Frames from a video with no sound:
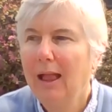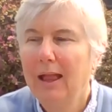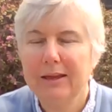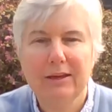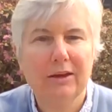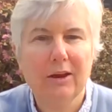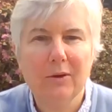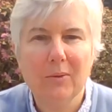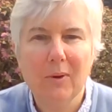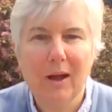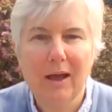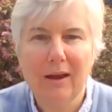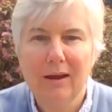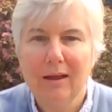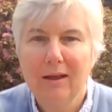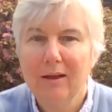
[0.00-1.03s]
And you know
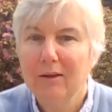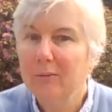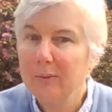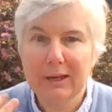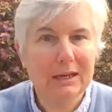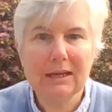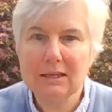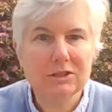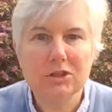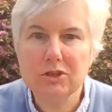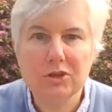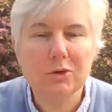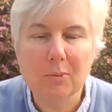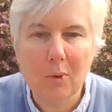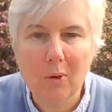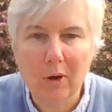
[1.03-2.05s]
what? We need to
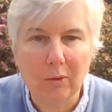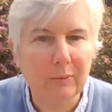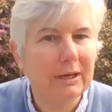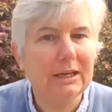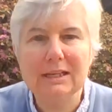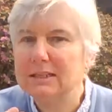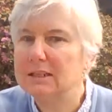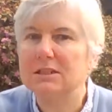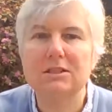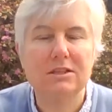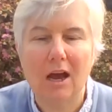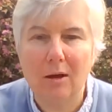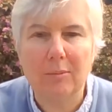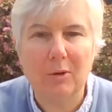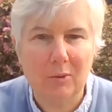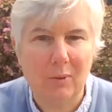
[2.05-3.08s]
do more. We need to
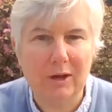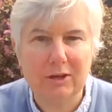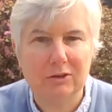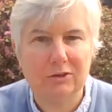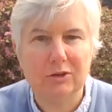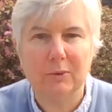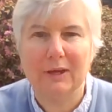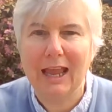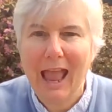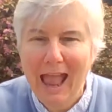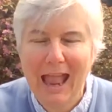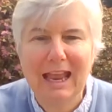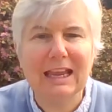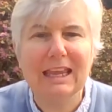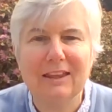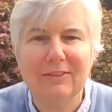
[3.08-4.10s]
double what you're doing.
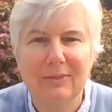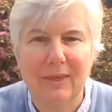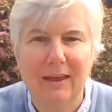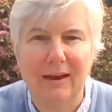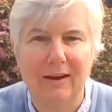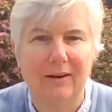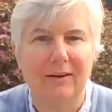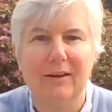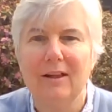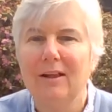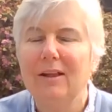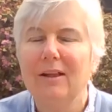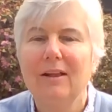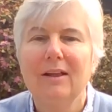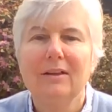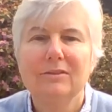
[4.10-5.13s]
Hang in there.
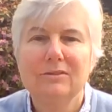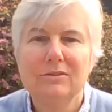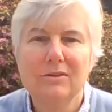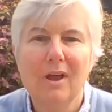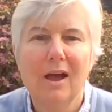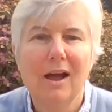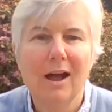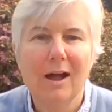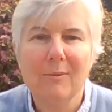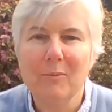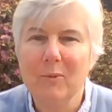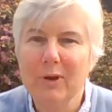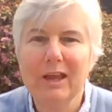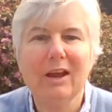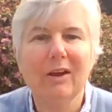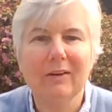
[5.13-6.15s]

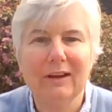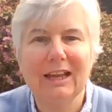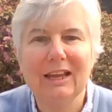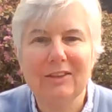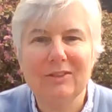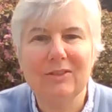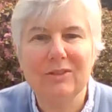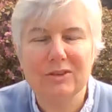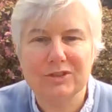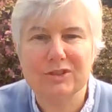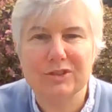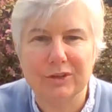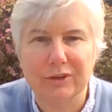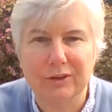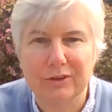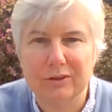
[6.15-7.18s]
We are in the
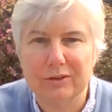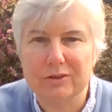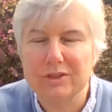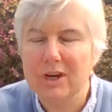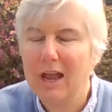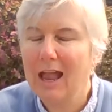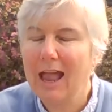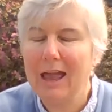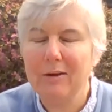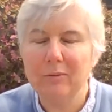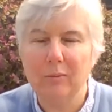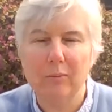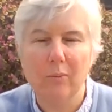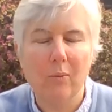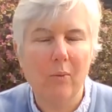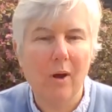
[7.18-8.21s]
surge.
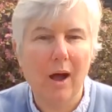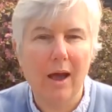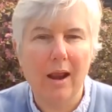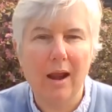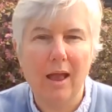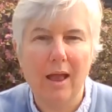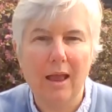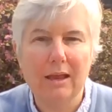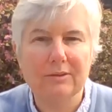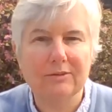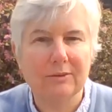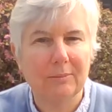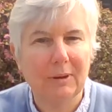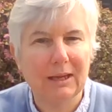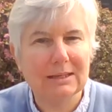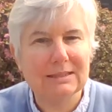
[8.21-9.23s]
And what is
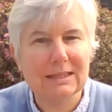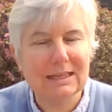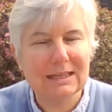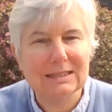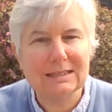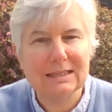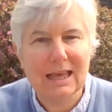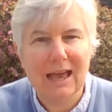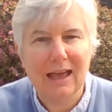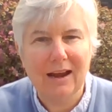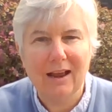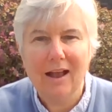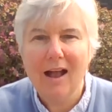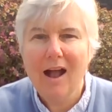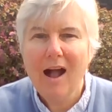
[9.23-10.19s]
amazing is that